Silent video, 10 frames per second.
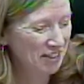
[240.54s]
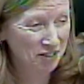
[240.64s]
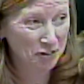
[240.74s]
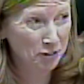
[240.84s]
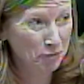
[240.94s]

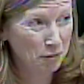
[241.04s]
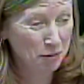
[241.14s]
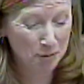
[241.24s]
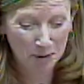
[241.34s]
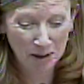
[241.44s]
Those
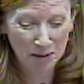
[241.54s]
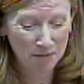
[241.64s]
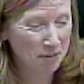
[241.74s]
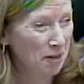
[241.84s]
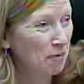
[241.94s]
will
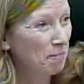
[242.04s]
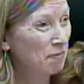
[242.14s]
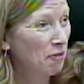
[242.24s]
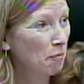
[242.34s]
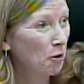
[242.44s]
I'll
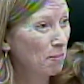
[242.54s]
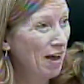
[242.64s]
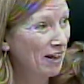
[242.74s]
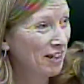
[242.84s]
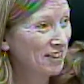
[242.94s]
report
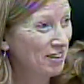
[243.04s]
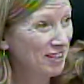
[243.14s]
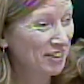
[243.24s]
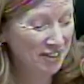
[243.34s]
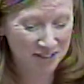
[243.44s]
back on
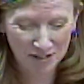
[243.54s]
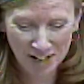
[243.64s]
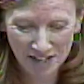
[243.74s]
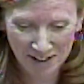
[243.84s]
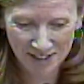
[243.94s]
the due
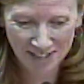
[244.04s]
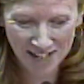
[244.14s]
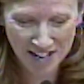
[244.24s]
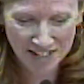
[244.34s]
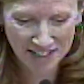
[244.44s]
date on
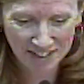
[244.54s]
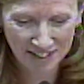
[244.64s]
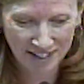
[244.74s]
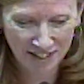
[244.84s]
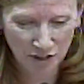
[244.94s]
that.
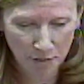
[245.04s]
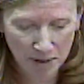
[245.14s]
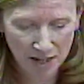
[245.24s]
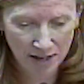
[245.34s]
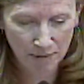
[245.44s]
It should
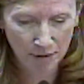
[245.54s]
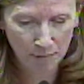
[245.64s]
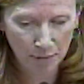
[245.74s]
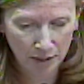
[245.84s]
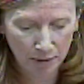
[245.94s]
be
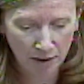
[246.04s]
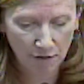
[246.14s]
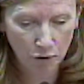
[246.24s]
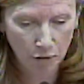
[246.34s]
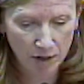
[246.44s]
approximately
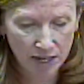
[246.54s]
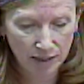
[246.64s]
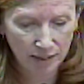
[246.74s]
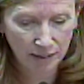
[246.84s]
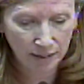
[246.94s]
four
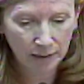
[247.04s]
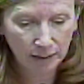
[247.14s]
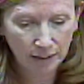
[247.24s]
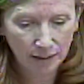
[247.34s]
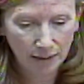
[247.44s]
weeks
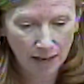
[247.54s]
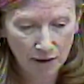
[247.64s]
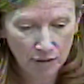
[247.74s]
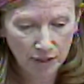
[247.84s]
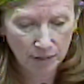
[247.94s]

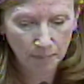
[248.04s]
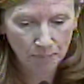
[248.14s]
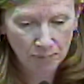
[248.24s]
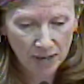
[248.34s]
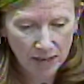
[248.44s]
out.
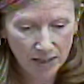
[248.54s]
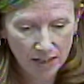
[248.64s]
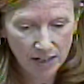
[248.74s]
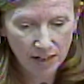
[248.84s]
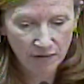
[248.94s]

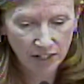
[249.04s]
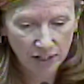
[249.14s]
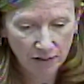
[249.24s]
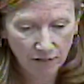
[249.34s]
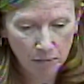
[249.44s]
The
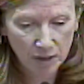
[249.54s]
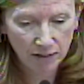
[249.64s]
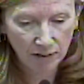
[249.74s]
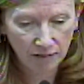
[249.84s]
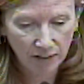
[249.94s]
invitation for bids
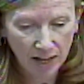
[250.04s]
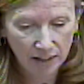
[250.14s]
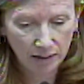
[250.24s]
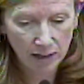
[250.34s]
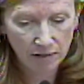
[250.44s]
for a Flat
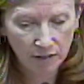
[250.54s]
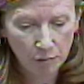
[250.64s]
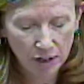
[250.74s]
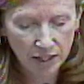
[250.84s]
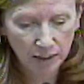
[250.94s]
Hill Culvert
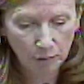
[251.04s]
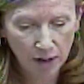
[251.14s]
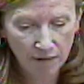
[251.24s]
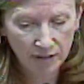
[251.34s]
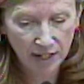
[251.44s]
project were
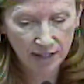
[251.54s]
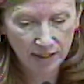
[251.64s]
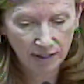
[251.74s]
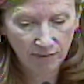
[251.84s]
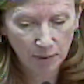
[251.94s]
advertised
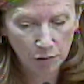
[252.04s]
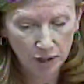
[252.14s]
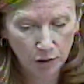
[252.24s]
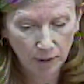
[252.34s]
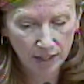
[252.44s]
on February
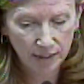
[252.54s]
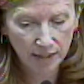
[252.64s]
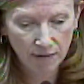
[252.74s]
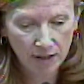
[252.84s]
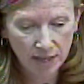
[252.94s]

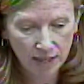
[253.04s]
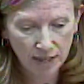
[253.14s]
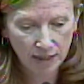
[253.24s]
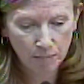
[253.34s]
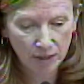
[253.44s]
27th,
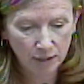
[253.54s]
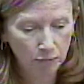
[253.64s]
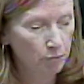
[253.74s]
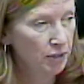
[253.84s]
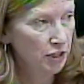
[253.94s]
and the bids
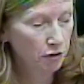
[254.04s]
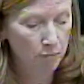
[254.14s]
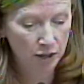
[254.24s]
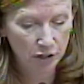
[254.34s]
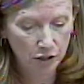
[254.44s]
will be due
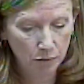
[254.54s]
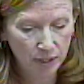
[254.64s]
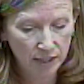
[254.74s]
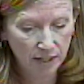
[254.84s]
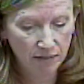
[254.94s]
March
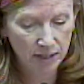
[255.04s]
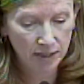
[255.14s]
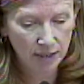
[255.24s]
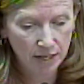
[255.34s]
27th.